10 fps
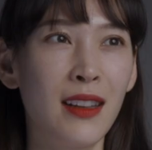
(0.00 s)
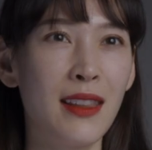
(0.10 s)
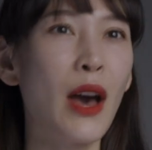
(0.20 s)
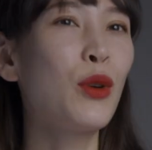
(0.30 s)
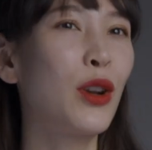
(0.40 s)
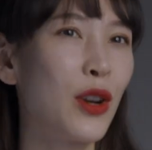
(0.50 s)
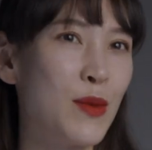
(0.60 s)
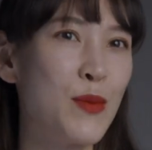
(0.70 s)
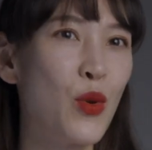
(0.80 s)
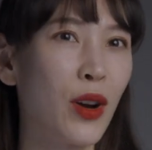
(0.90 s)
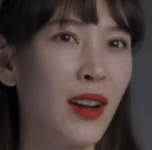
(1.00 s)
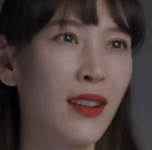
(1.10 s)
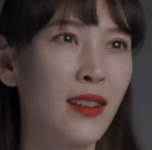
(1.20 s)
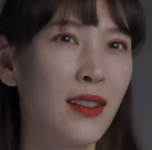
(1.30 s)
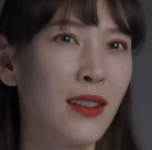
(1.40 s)
that would hurt me more,
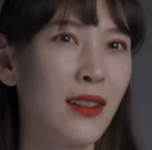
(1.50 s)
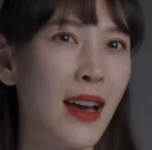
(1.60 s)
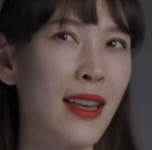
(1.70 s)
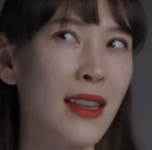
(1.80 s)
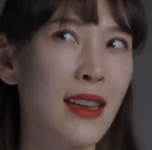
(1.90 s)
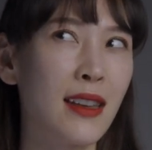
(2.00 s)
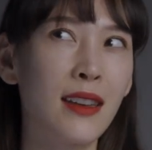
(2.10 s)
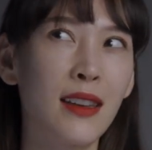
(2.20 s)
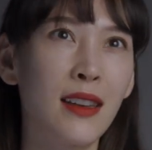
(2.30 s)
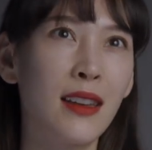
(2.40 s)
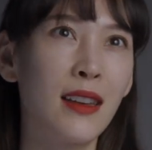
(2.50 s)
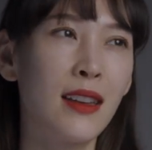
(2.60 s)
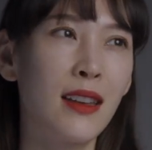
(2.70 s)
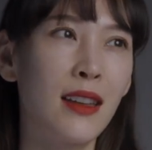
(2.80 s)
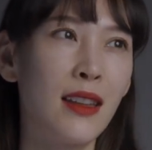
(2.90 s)
I think,
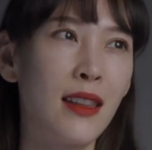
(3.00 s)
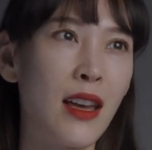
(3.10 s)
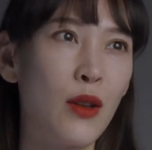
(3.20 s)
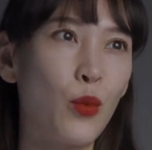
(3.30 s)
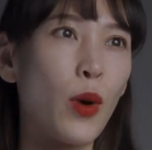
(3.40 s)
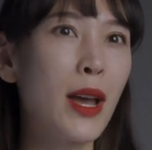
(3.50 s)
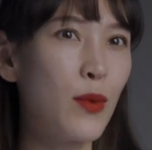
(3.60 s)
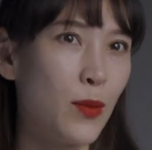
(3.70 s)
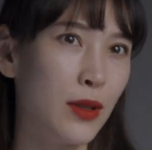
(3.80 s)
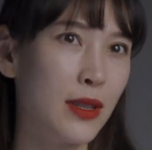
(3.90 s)
than white people